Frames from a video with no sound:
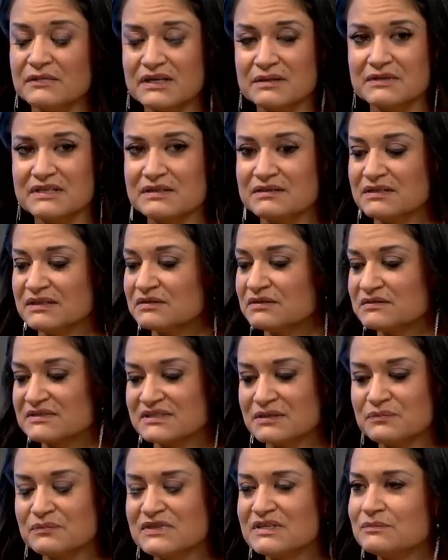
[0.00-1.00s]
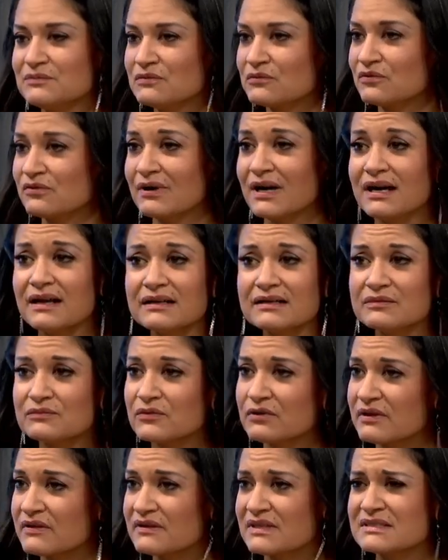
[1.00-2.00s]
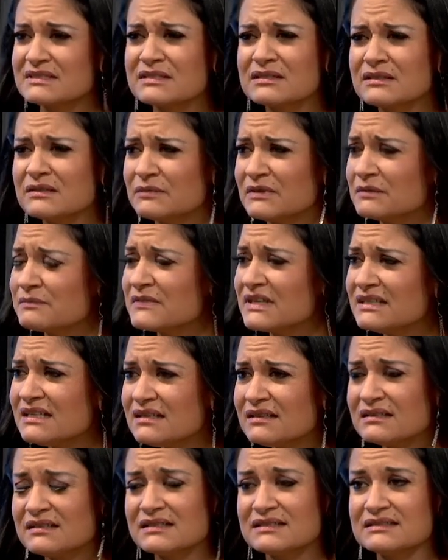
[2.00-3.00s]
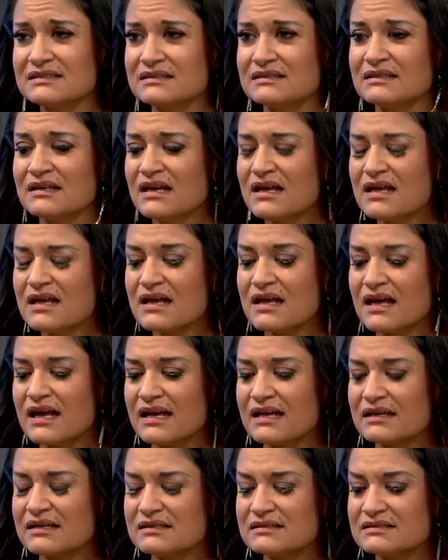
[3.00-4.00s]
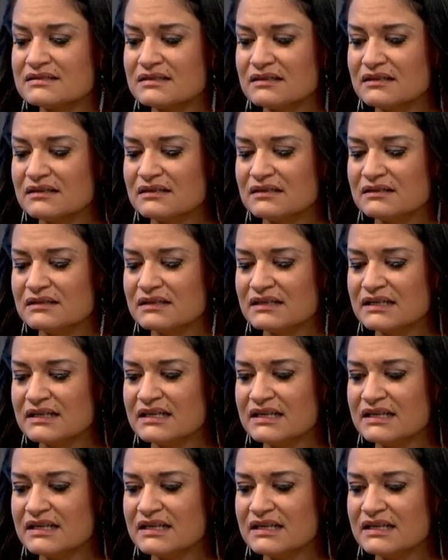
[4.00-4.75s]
I mean, some people cried and were authentic about many things and and uh,